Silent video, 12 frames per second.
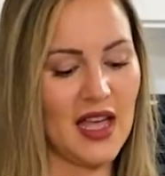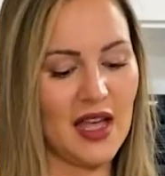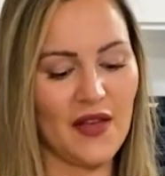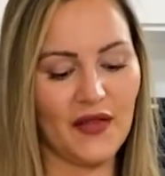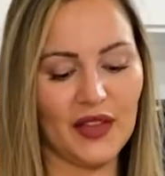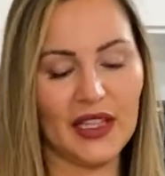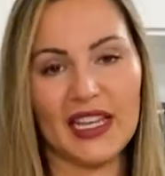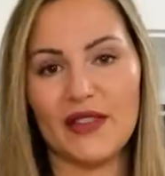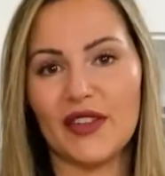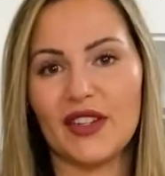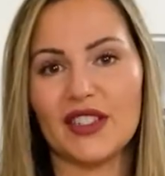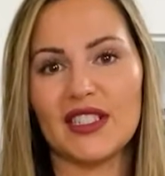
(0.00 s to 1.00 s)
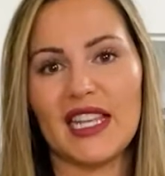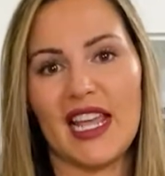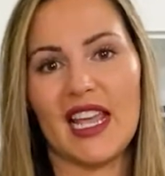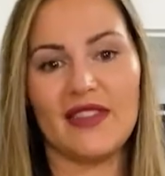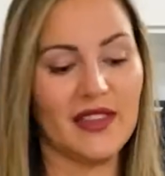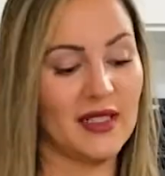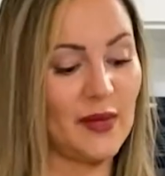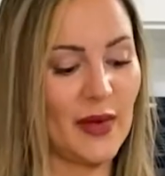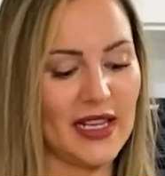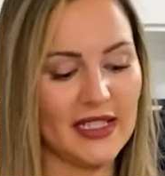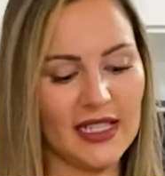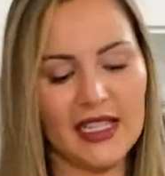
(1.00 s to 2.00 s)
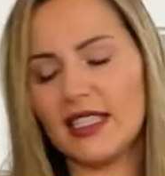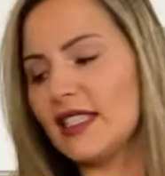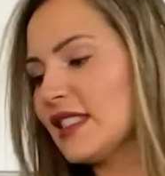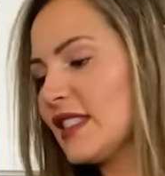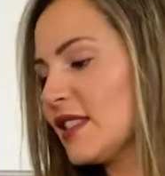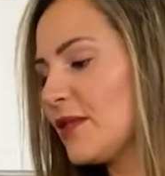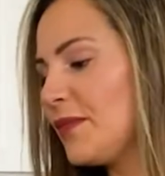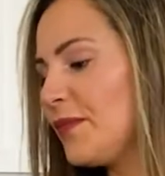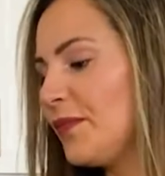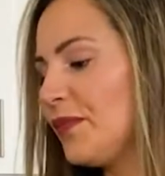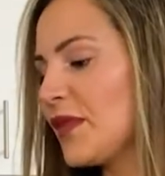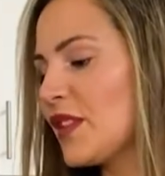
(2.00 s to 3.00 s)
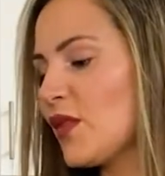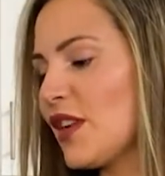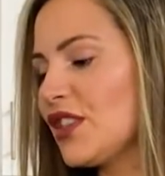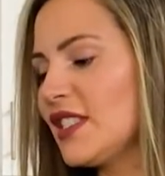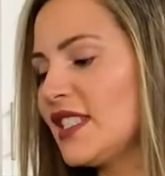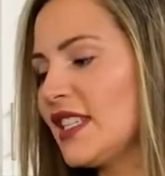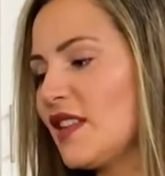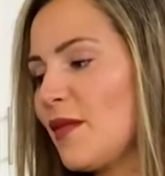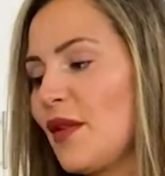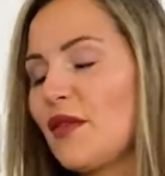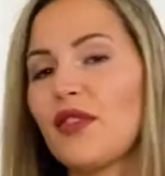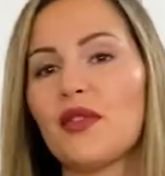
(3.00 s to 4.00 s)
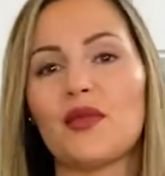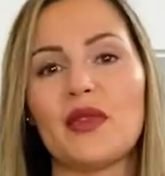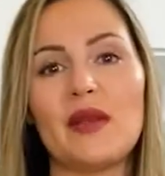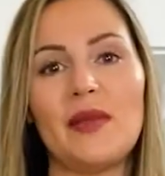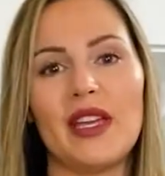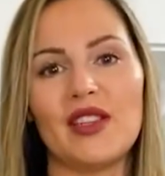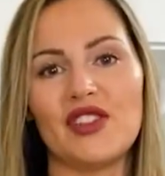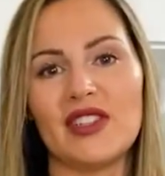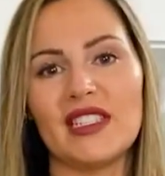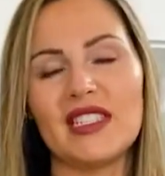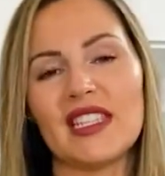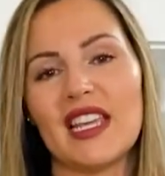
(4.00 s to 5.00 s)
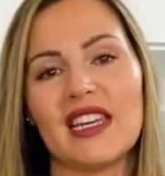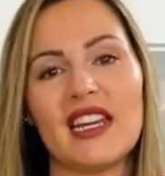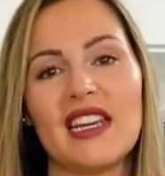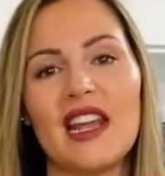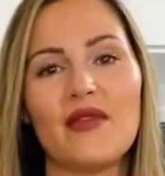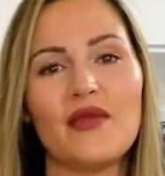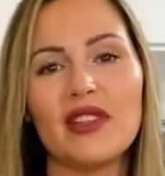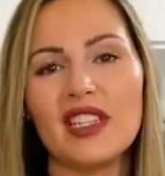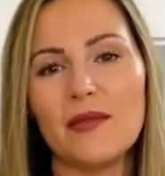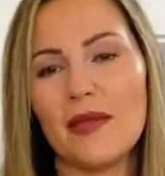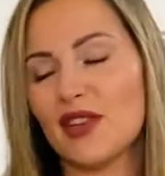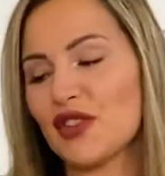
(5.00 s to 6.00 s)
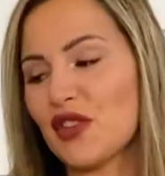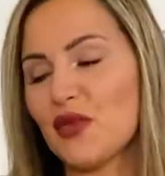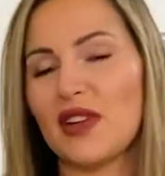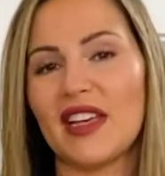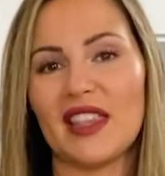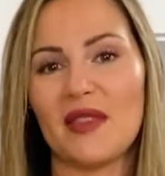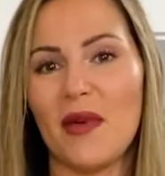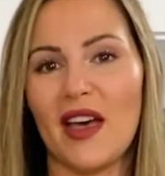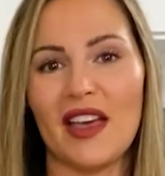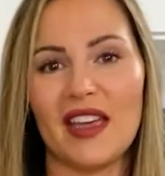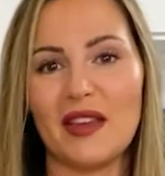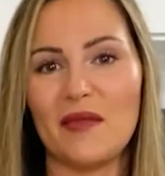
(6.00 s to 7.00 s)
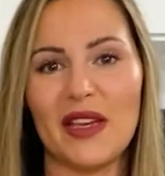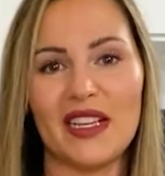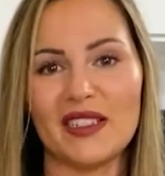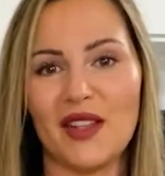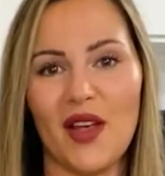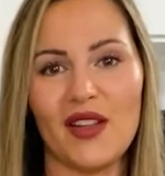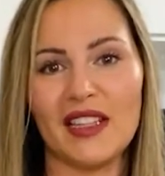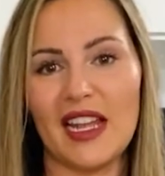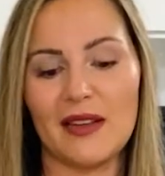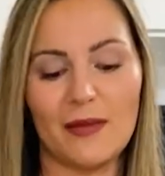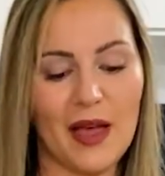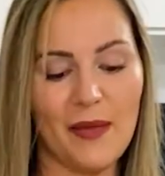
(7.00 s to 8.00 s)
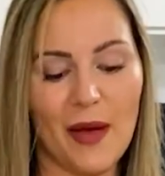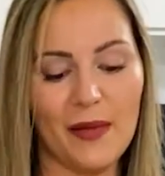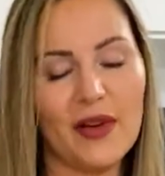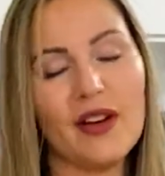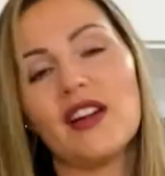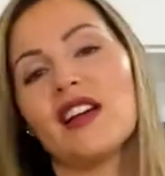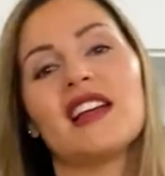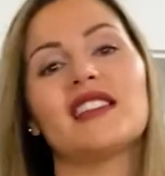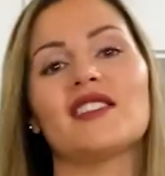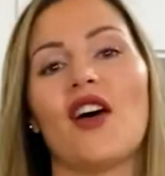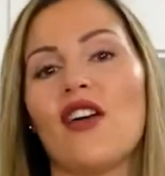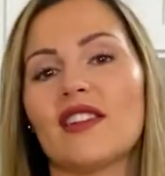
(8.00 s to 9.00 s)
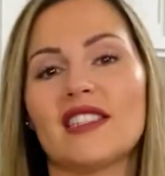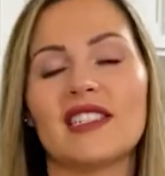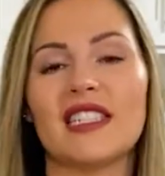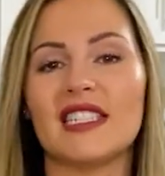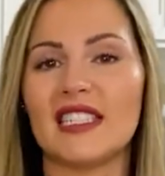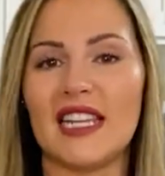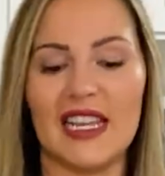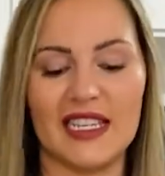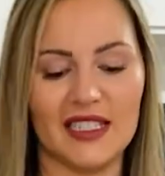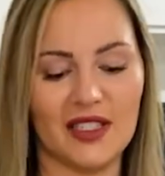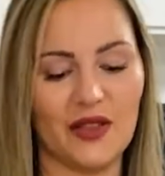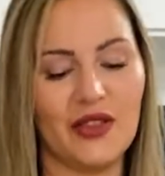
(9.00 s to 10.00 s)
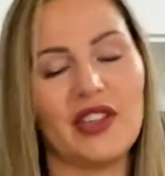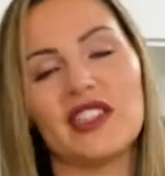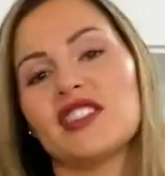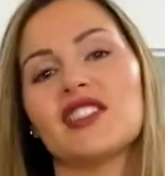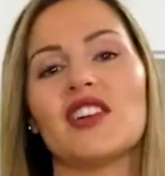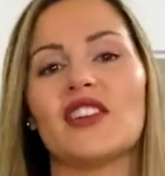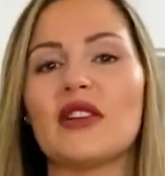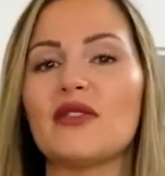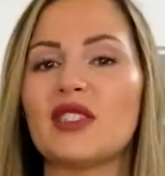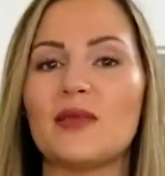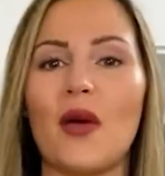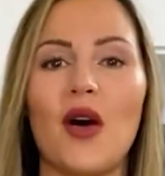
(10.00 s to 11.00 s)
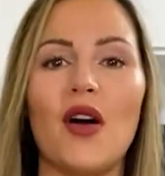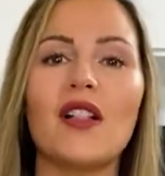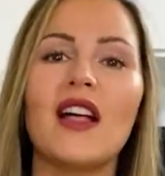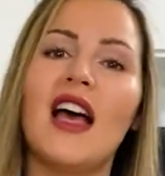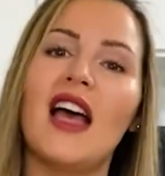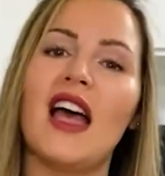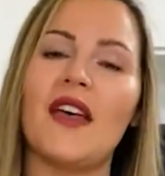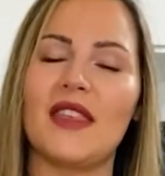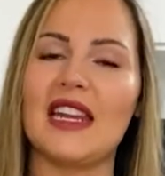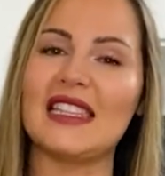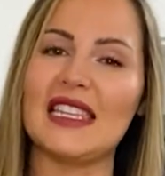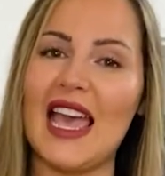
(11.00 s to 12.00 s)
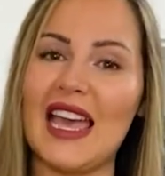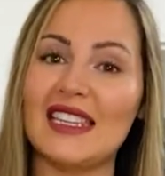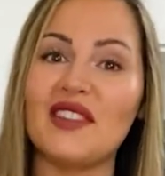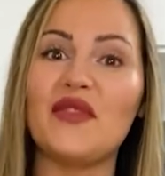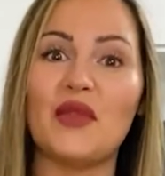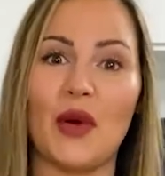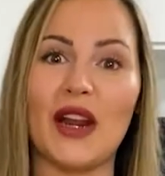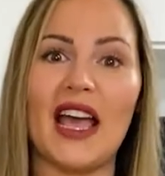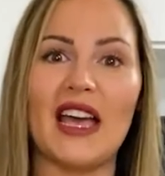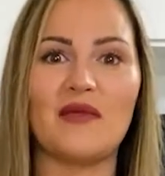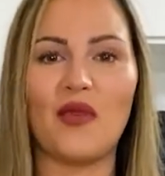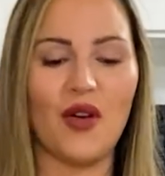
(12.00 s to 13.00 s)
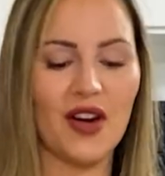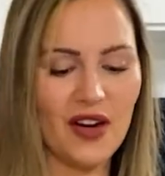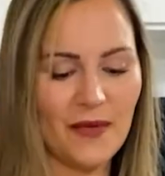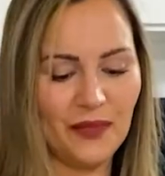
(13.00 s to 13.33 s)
flavors and the spices. So I just did about 3 pinches. Again, I never really measure with my pink salt and my pepper. It's honestly to taste. So you can start out small, and then at the end, if you want to add more,